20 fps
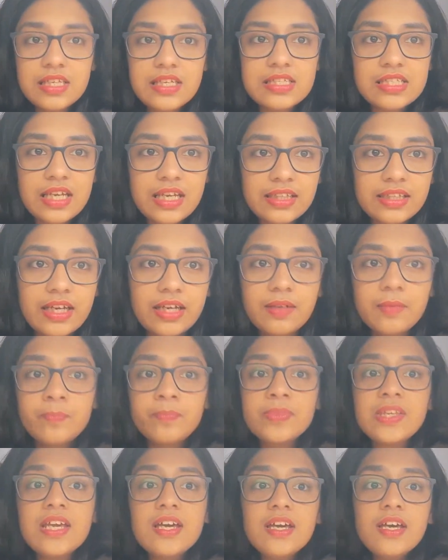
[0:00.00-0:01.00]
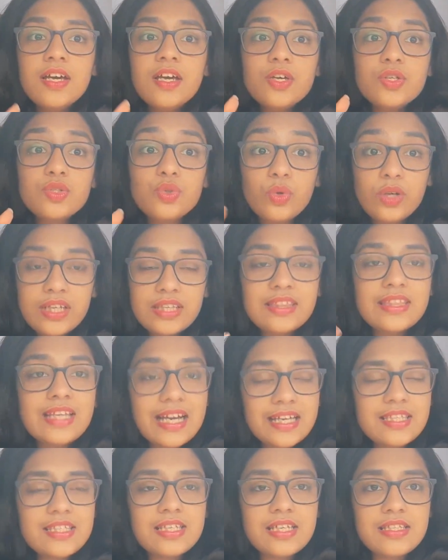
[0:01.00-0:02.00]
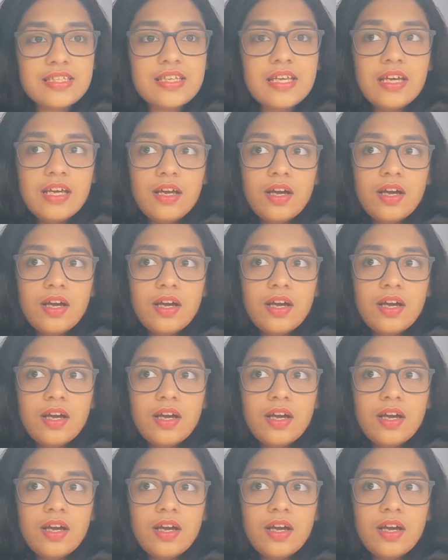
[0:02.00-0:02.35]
things like that. So in that sense,